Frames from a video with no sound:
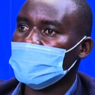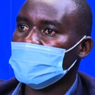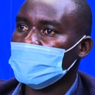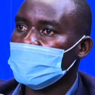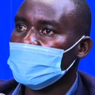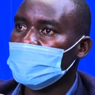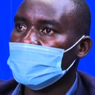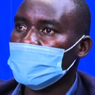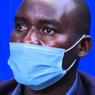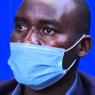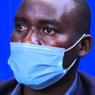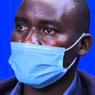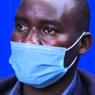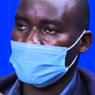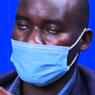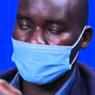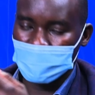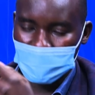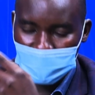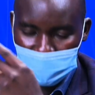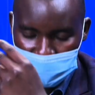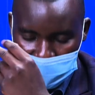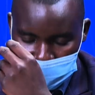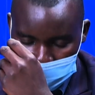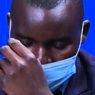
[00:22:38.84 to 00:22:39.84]
run out of
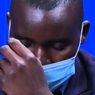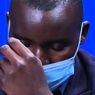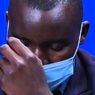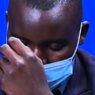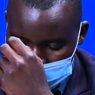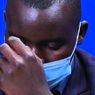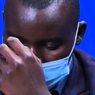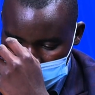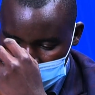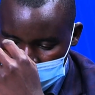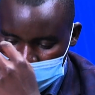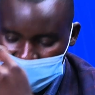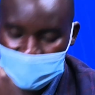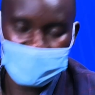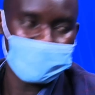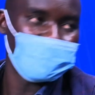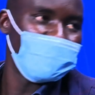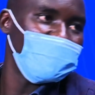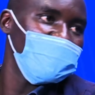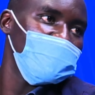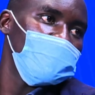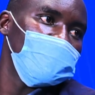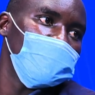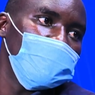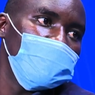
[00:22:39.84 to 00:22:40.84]
another
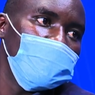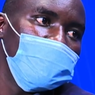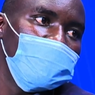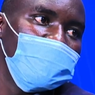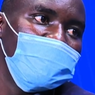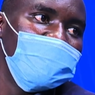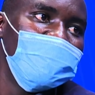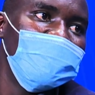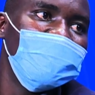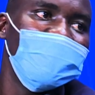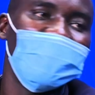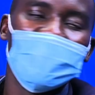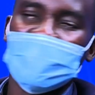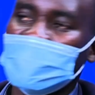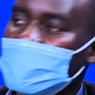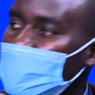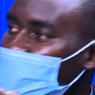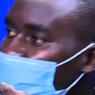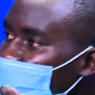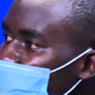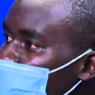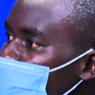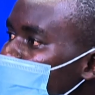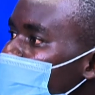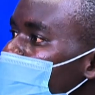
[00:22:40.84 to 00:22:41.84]
person
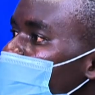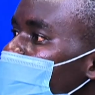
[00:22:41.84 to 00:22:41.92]
unless